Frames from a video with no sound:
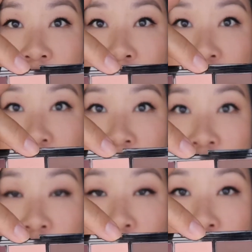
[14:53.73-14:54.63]

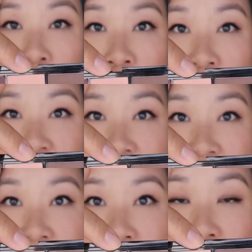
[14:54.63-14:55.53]
neutral
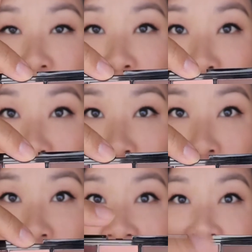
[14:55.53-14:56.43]
rosy
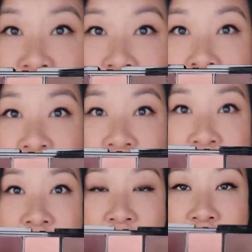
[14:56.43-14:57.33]
nude, and
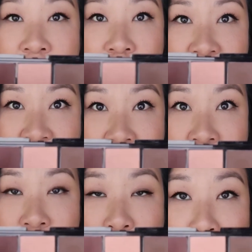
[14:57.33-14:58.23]
then a
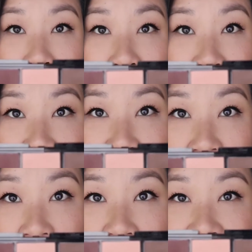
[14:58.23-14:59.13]
medium brown
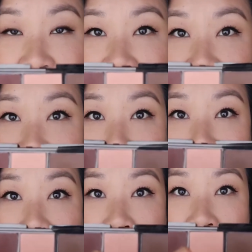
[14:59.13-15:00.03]
there. I tend to
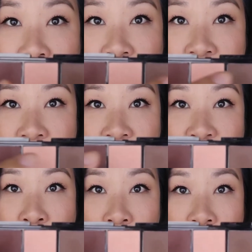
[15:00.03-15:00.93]
use these 4